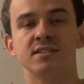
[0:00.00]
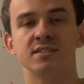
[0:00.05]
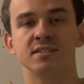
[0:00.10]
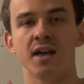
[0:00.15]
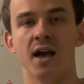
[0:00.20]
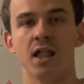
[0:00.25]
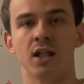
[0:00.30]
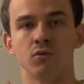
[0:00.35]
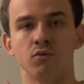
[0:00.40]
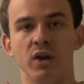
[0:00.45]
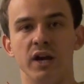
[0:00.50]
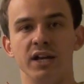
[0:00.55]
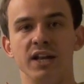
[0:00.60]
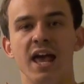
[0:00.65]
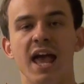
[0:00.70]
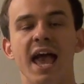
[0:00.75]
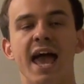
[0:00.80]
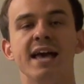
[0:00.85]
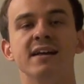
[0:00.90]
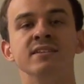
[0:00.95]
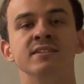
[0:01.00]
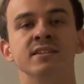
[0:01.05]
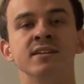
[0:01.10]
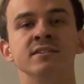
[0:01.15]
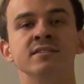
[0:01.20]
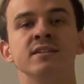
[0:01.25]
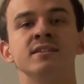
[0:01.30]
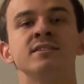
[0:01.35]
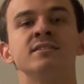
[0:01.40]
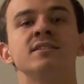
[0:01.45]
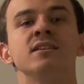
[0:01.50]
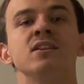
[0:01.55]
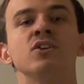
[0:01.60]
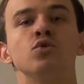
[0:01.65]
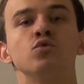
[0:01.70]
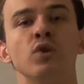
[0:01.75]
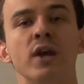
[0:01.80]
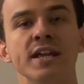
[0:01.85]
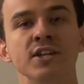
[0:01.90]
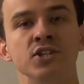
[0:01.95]
accelerate and since
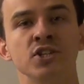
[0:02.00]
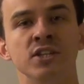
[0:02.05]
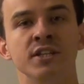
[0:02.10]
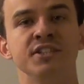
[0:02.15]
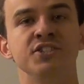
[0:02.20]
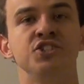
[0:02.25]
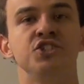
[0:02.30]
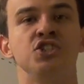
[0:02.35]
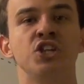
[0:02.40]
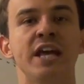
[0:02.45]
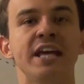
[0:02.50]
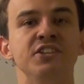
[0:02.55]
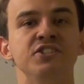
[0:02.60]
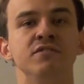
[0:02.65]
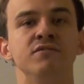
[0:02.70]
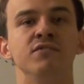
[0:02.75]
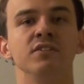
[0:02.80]
acceleration is change in